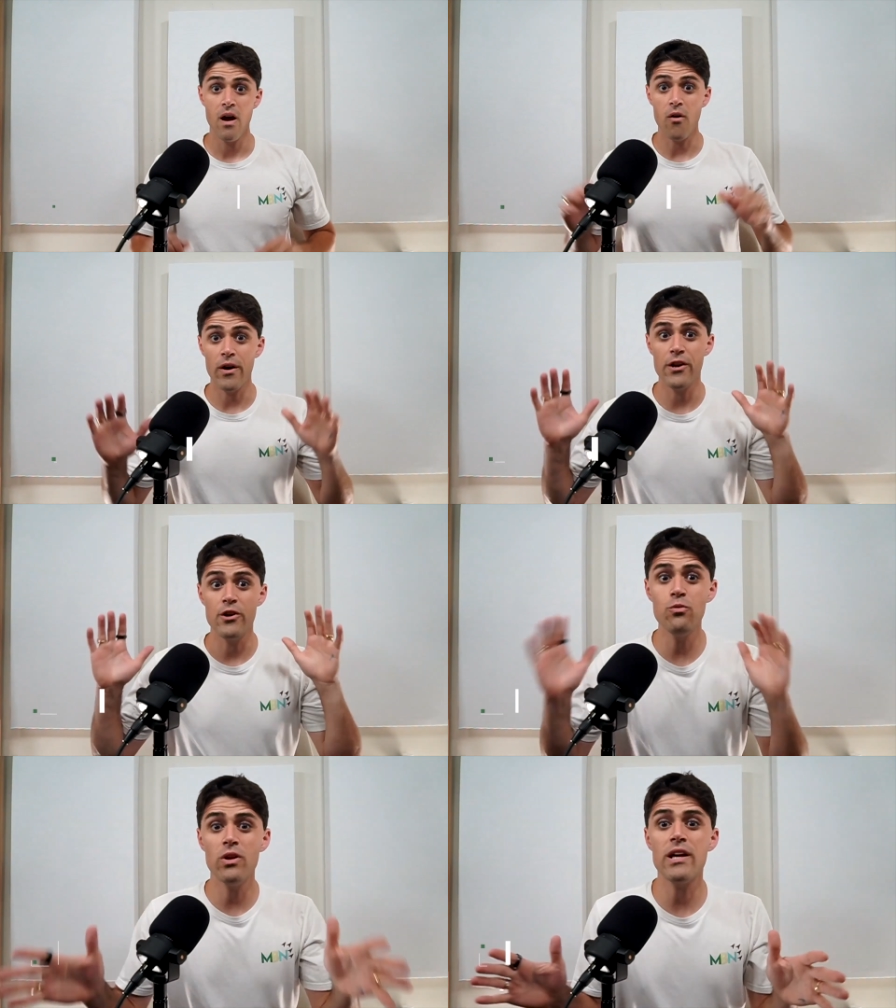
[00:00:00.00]
All right, are
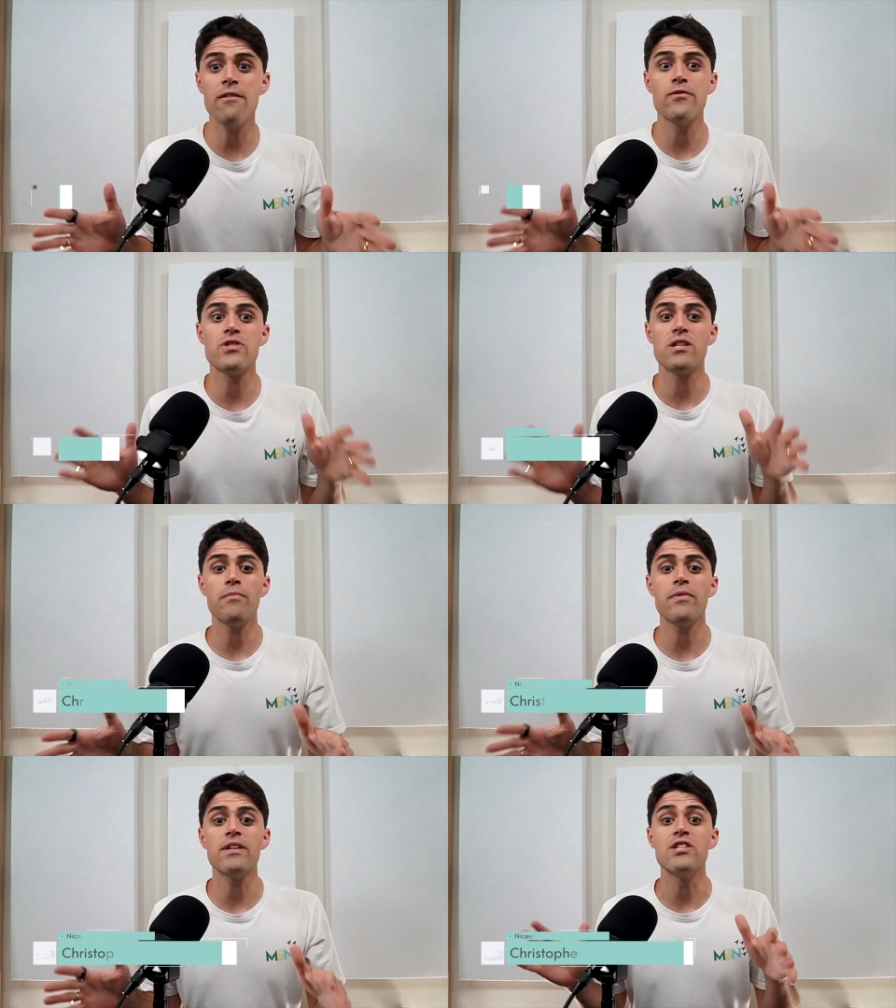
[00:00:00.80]
you looking for
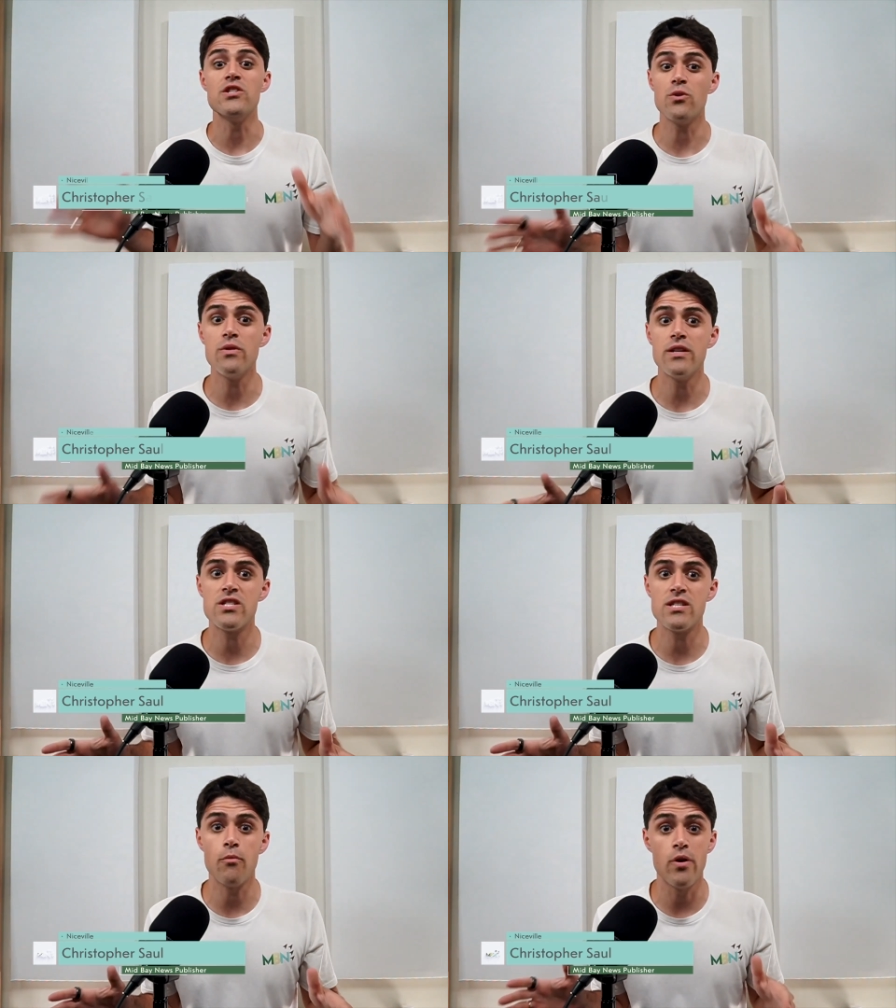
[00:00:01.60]
something to do this
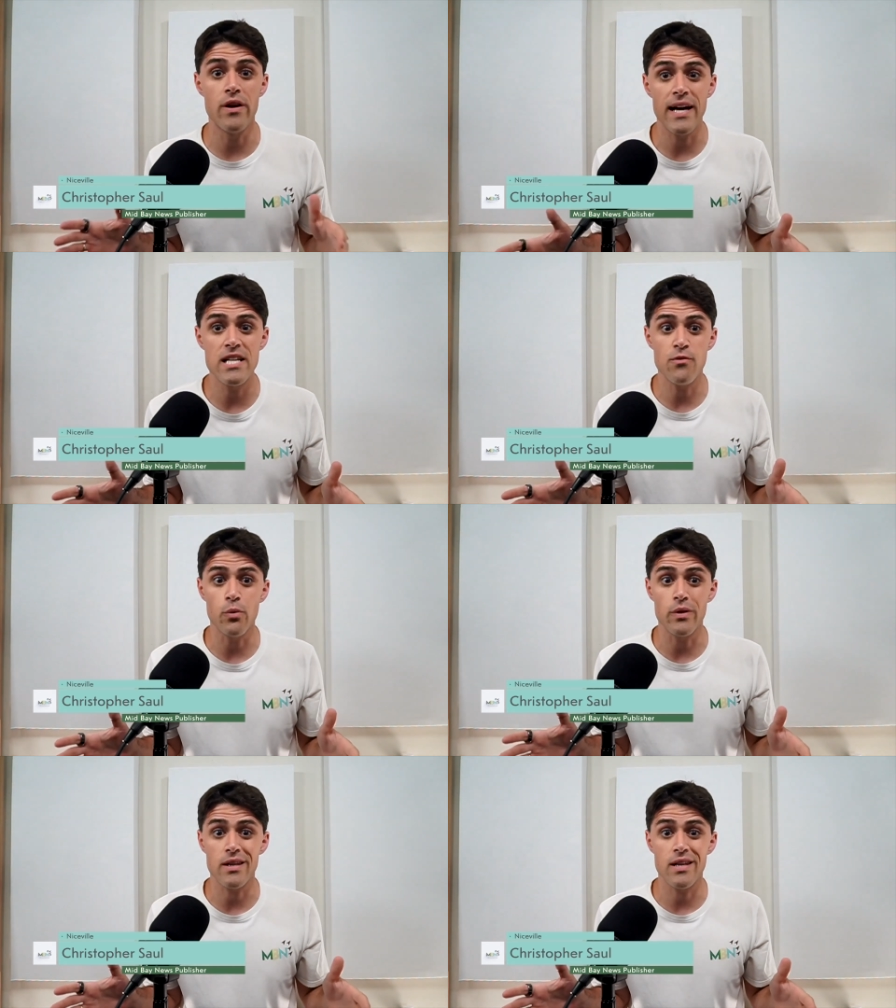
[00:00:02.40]
summer in
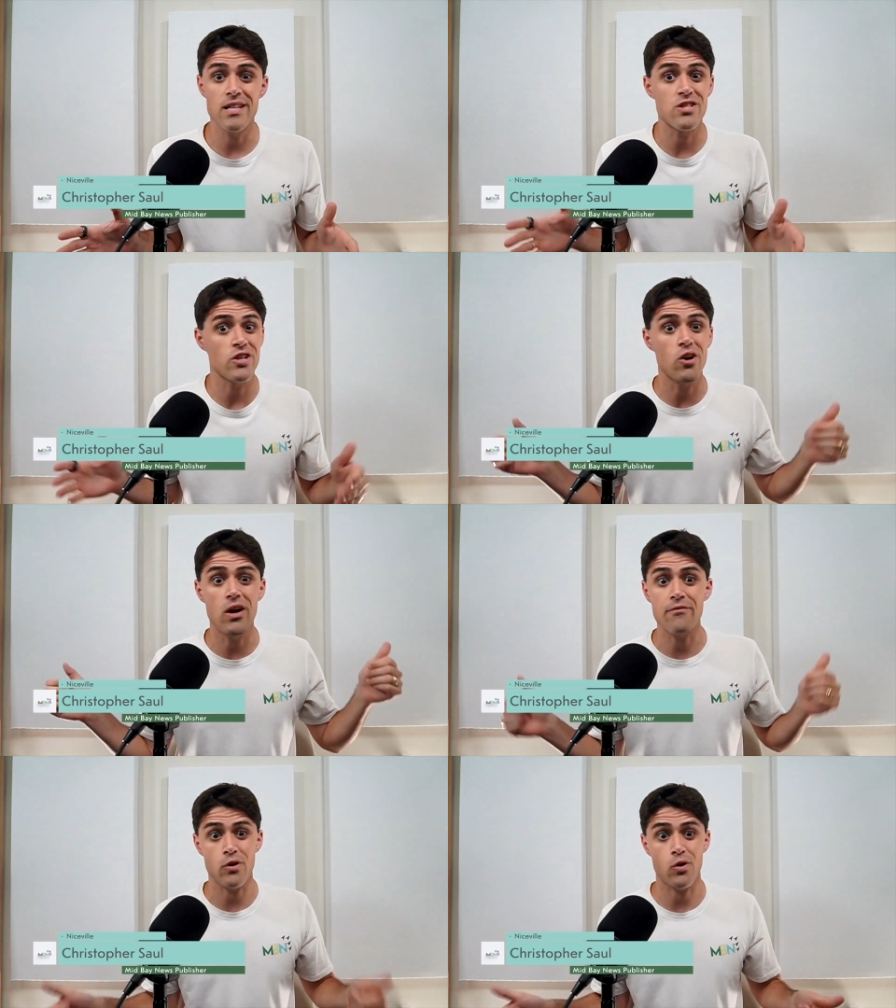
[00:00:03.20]
Niceville with the kids so you don't
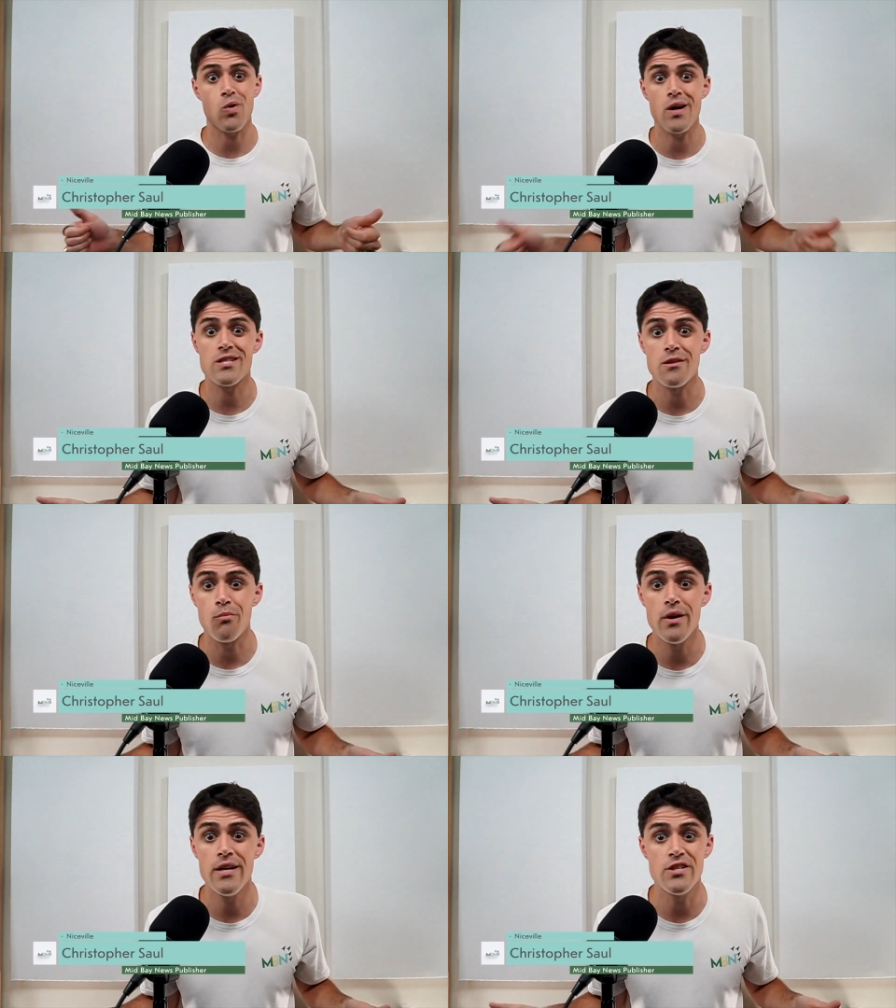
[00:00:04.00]
have to cross the
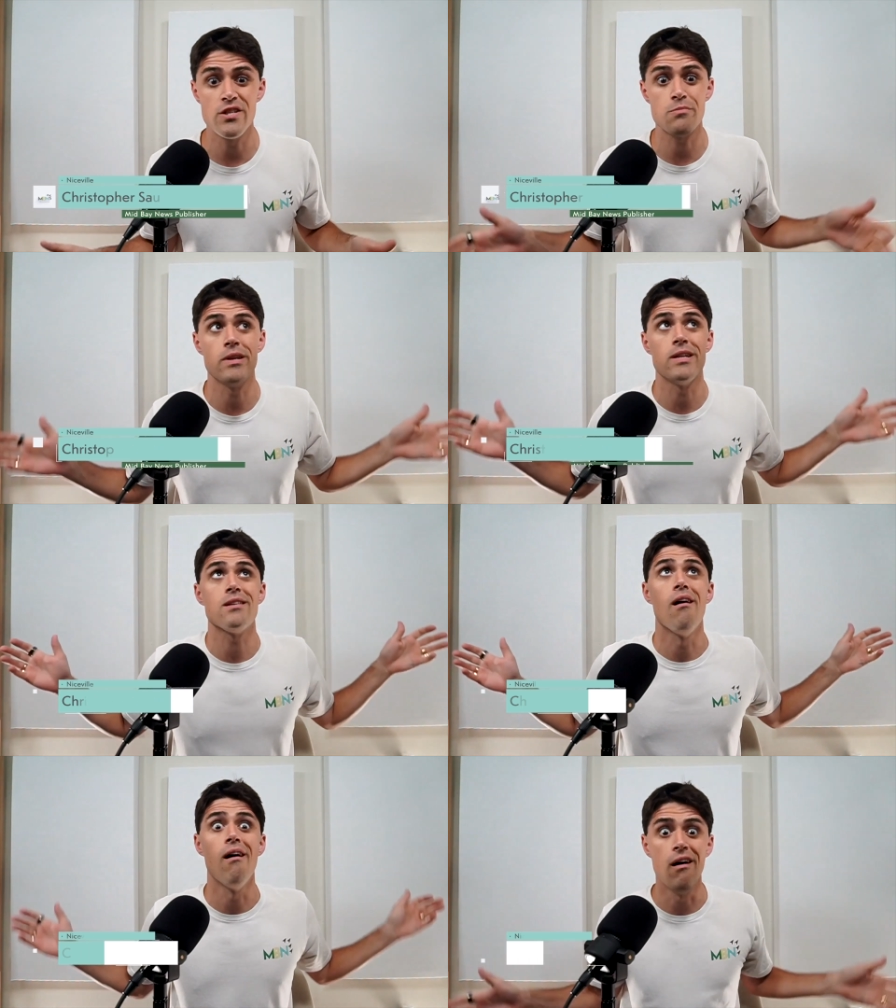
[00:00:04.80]
bridge and spend a
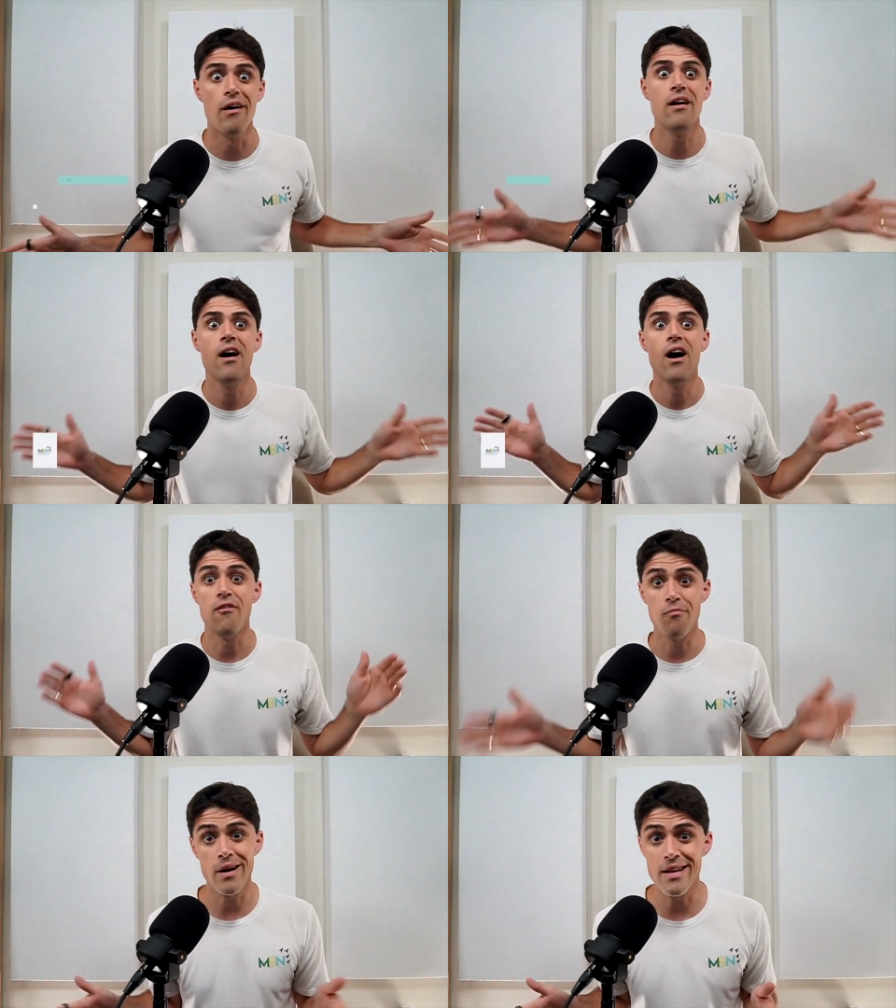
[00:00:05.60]
ton
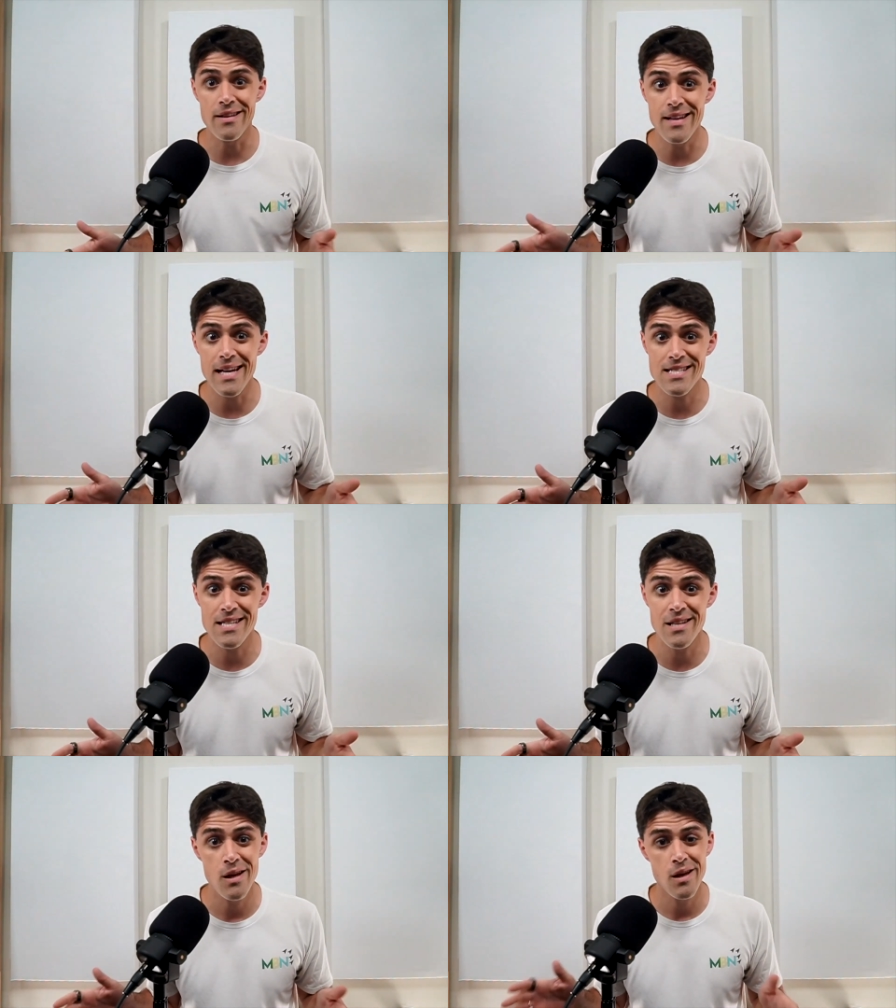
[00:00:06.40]
of money in
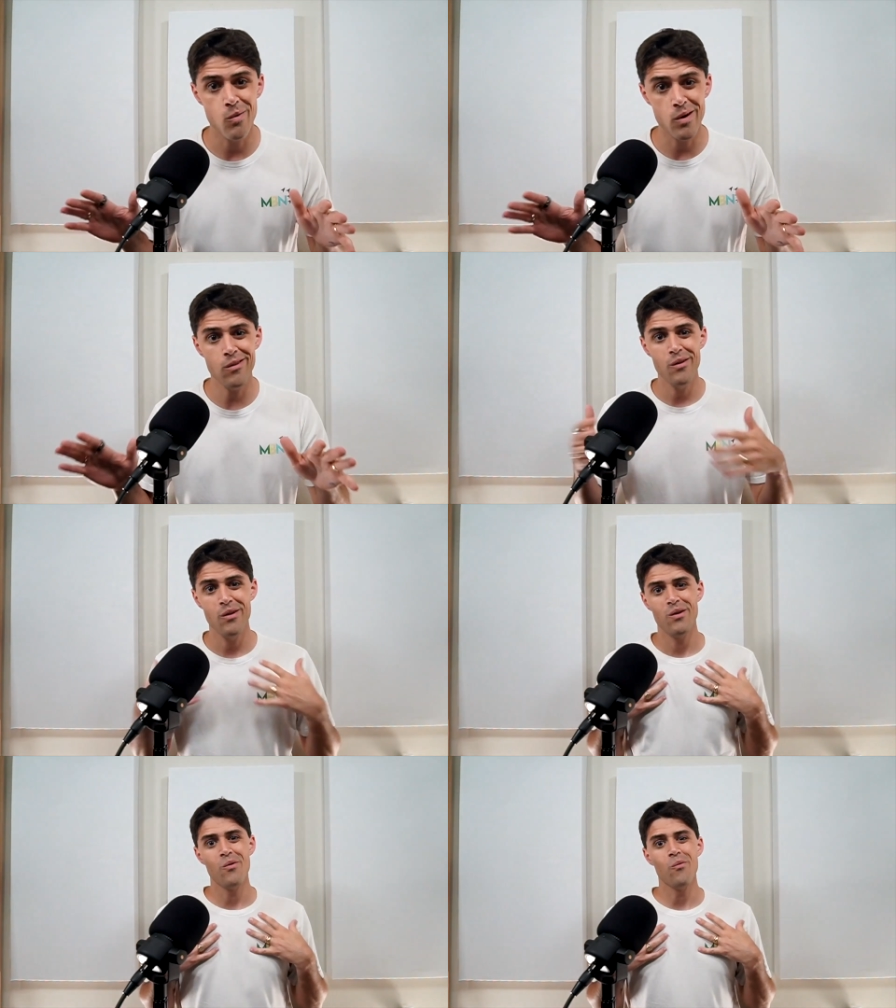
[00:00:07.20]
Destin? Well,
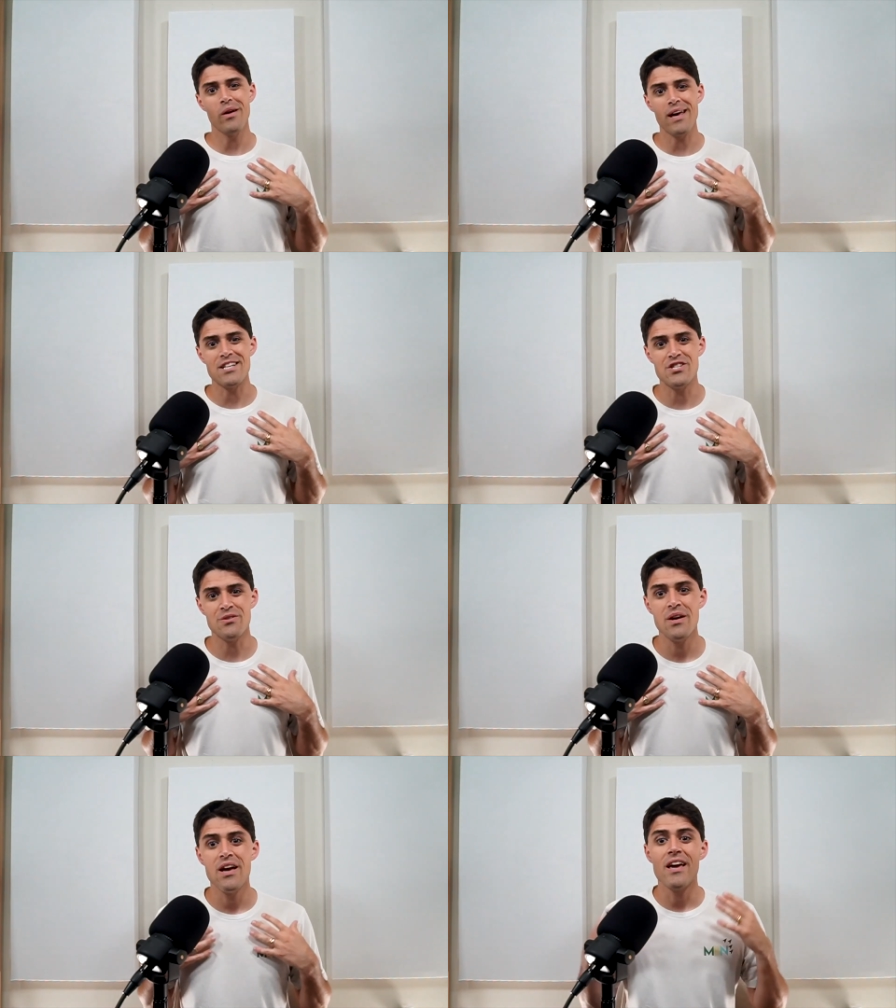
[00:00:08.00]
we got you.